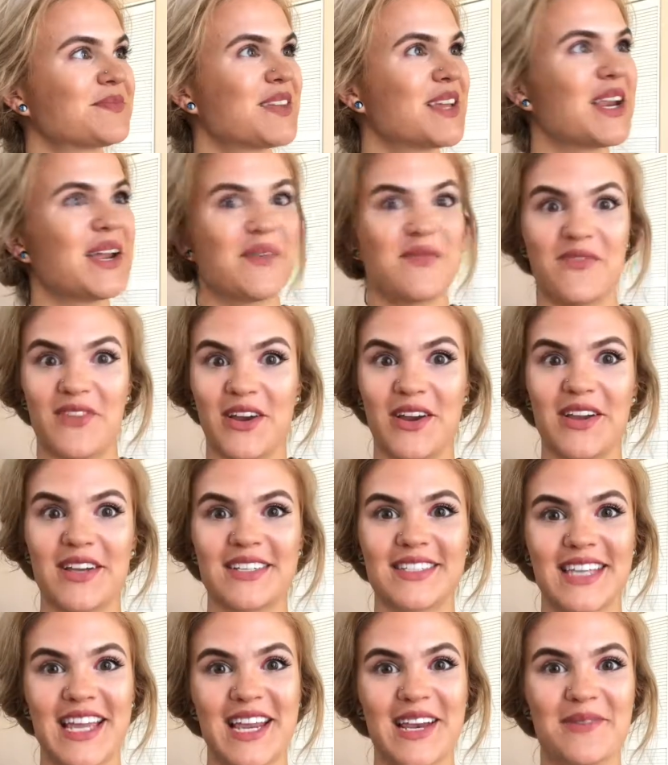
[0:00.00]
and I'm very
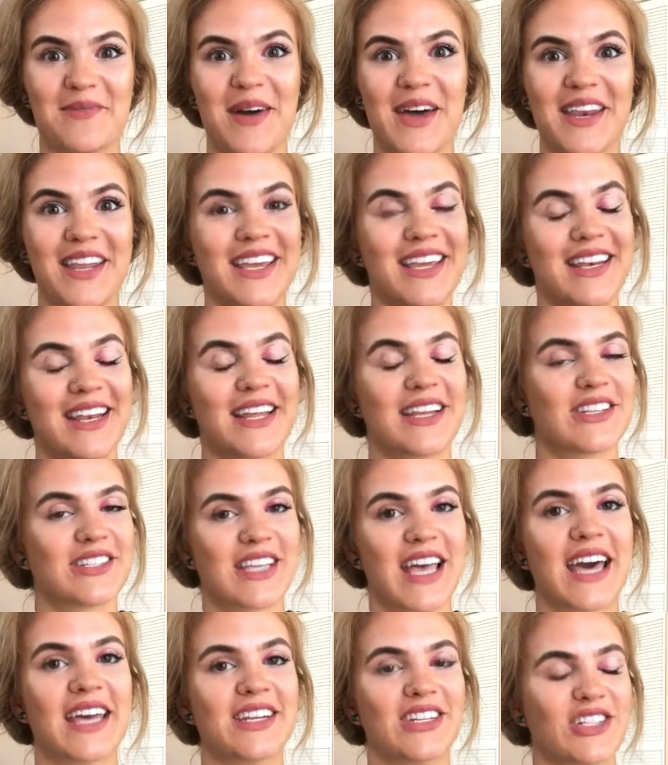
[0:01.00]
excited about it, and I just
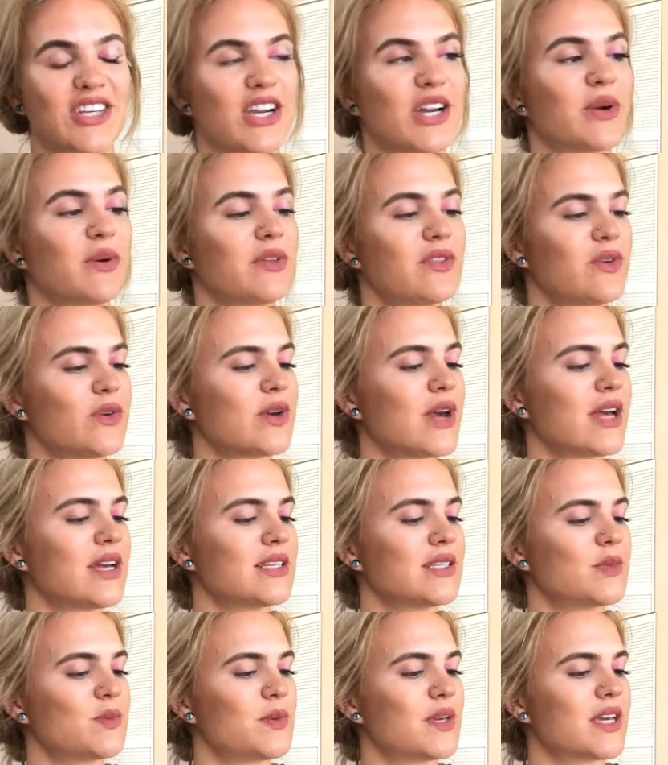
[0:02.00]
had to share it with you
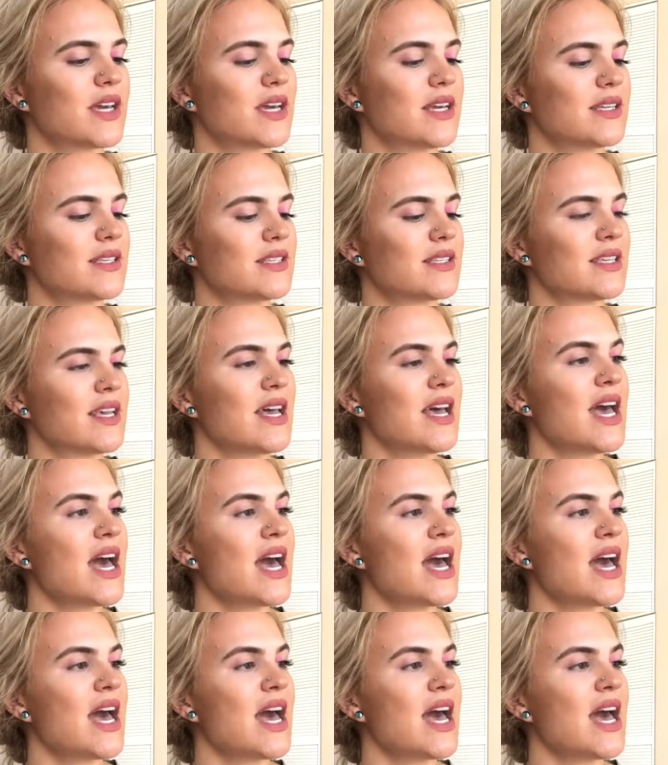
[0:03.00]
guys because